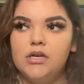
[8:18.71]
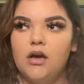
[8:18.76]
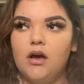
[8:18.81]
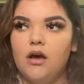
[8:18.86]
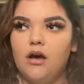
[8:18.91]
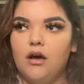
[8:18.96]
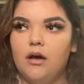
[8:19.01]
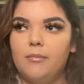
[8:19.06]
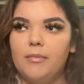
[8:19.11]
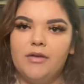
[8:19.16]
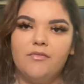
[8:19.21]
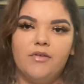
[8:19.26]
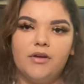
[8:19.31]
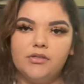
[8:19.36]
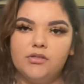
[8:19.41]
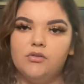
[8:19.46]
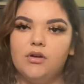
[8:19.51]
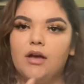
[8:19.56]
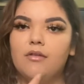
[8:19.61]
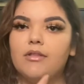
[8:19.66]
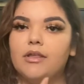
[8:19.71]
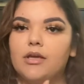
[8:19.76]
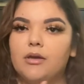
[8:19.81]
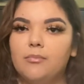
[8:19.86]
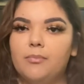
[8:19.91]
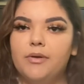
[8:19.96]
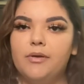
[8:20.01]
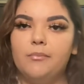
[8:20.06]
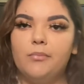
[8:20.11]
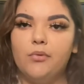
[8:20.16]
If I do have like a
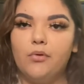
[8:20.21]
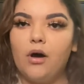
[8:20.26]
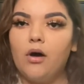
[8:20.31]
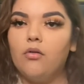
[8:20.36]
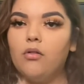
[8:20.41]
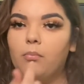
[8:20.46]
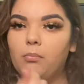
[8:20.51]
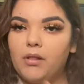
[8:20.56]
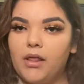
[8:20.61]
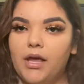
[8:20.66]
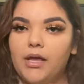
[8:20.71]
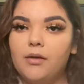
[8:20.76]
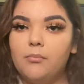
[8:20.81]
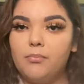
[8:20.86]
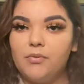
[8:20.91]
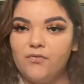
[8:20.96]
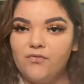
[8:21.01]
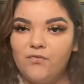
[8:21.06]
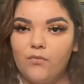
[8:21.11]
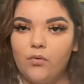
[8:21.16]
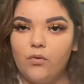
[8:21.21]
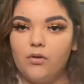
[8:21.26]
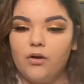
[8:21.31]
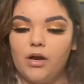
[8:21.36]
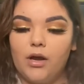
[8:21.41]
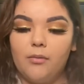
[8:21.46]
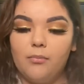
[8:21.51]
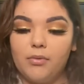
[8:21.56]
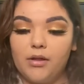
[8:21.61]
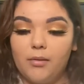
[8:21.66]
pimple, I'll apply it before
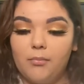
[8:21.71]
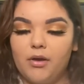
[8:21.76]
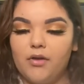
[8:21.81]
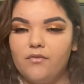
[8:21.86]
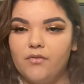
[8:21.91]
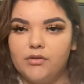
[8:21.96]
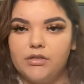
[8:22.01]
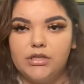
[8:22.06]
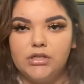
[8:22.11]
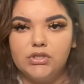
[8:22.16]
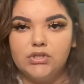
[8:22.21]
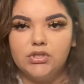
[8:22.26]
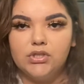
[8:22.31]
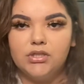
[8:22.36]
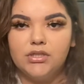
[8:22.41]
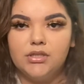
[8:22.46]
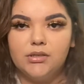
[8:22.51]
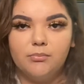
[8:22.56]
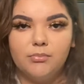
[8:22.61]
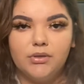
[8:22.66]
I apply my foundation,